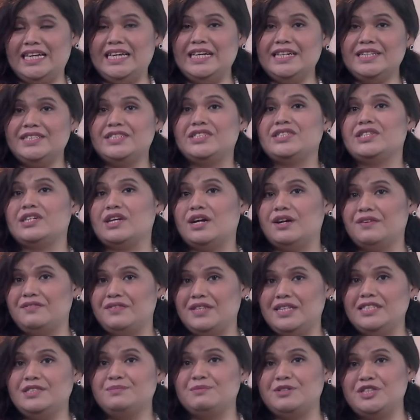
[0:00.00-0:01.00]
Each
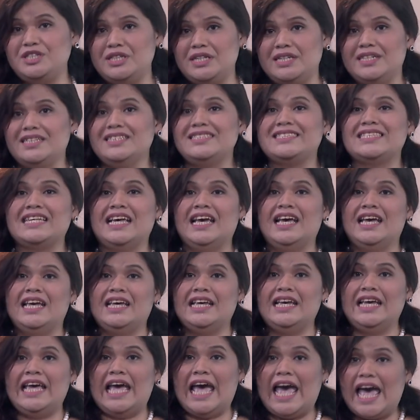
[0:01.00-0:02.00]
of these machines
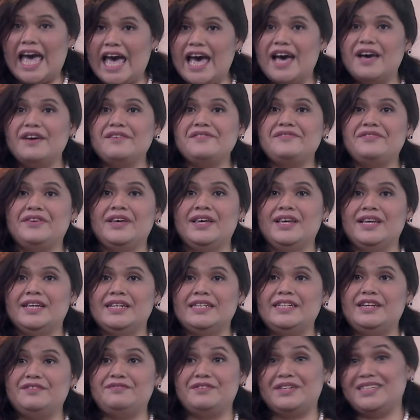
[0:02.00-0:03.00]
have
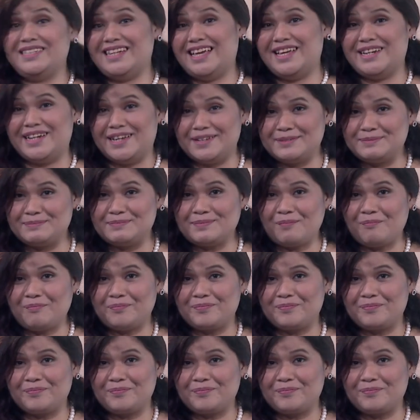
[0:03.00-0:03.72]
different data.